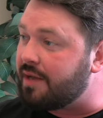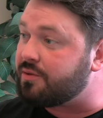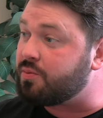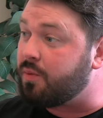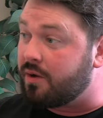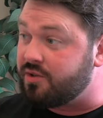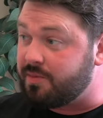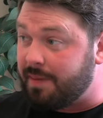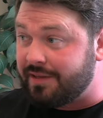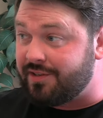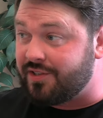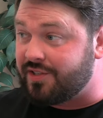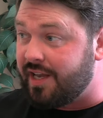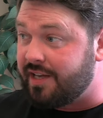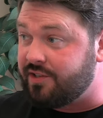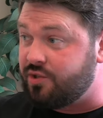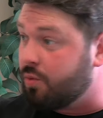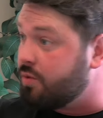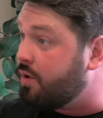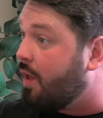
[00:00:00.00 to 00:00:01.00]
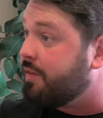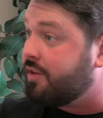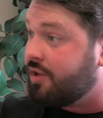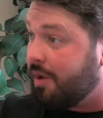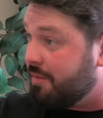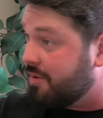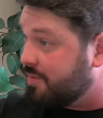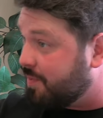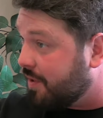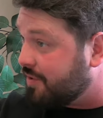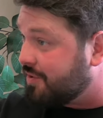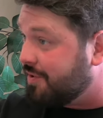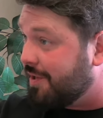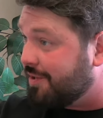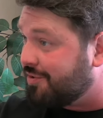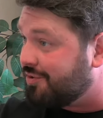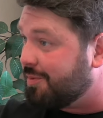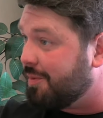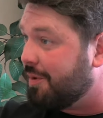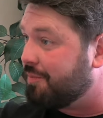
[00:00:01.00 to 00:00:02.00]
That's what yeah. I was about to say. Is you're not the dumbest person in
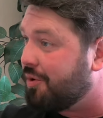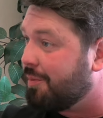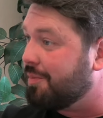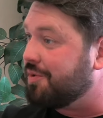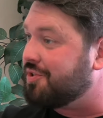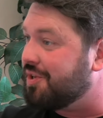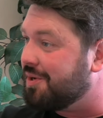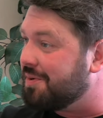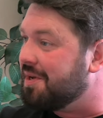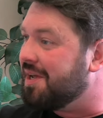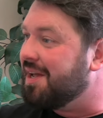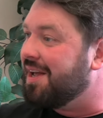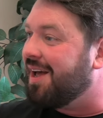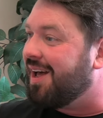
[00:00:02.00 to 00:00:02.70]
this room, I promise you.